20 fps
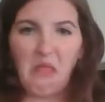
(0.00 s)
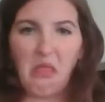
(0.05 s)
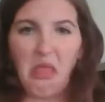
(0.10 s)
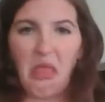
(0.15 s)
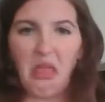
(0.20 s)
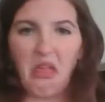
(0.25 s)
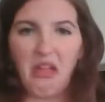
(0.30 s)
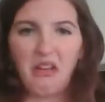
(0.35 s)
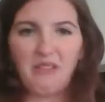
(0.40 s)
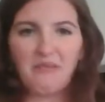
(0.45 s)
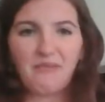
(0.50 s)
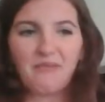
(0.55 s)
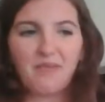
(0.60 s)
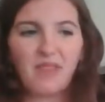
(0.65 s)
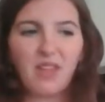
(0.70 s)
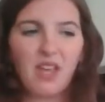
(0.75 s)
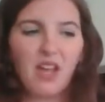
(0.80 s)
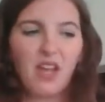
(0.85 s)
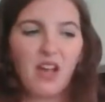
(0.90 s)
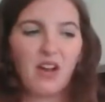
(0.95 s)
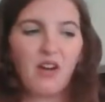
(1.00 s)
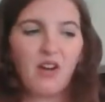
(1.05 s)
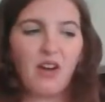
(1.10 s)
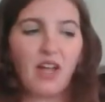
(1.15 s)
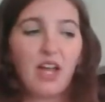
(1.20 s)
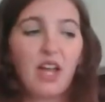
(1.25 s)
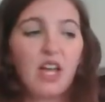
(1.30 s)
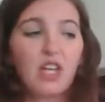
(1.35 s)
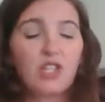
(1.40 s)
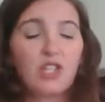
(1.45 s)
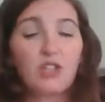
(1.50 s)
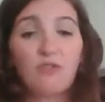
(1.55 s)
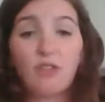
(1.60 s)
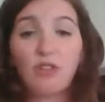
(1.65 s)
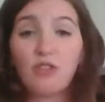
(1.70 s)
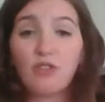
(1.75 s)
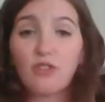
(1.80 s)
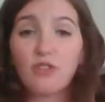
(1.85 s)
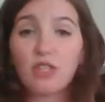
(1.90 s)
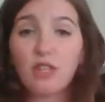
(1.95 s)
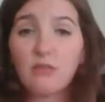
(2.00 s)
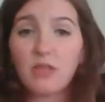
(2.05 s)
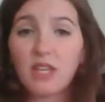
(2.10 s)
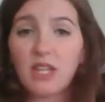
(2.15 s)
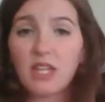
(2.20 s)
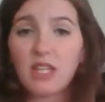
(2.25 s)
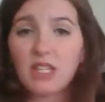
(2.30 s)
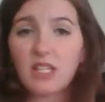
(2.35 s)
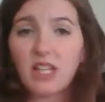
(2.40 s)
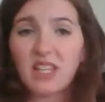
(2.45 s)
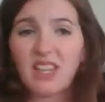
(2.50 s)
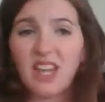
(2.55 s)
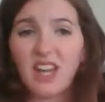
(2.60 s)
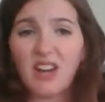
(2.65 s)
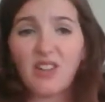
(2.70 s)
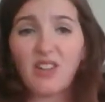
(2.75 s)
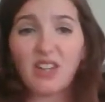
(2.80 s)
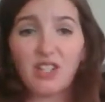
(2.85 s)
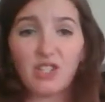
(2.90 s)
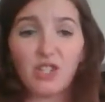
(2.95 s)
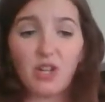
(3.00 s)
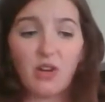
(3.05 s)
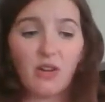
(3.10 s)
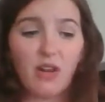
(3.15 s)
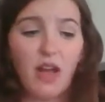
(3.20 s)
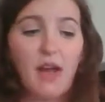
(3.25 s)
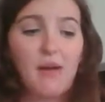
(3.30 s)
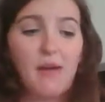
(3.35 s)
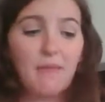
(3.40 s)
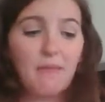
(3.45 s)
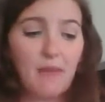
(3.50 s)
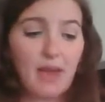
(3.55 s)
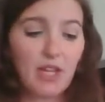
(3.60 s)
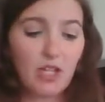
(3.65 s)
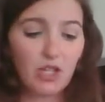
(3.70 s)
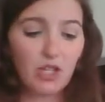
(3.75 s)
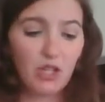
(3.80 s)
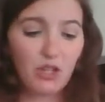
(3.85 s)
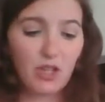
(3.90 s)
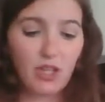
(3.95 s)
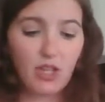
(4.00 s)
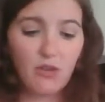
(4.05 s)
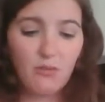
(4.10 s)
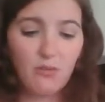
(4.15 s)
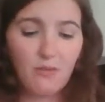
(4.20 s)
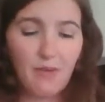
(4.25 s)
Ugh. All right. So if you do something easy like that, or like a donut, make sure that you